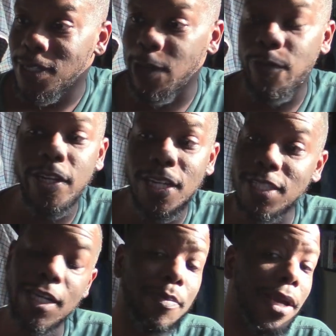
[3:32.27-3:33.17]
If he does
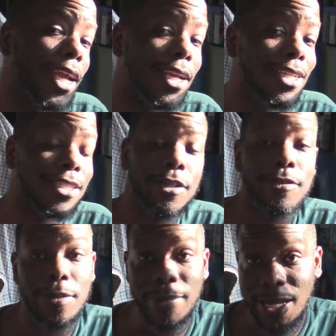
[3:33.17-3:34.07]
come back, it's
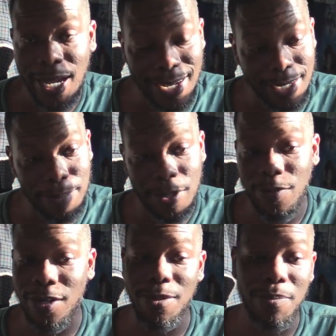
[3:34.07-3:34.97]
cool to me. I ain't going to be
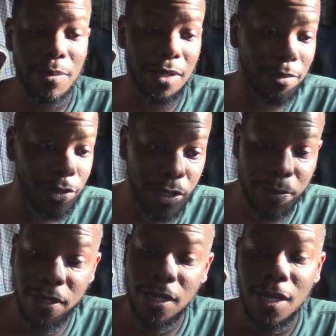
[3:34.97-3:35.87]
one of them people that be
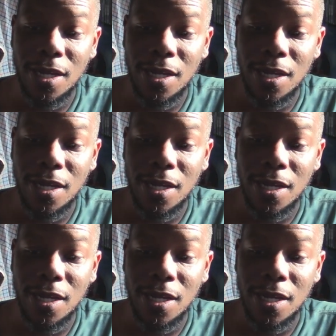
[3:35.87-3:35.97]
tripping.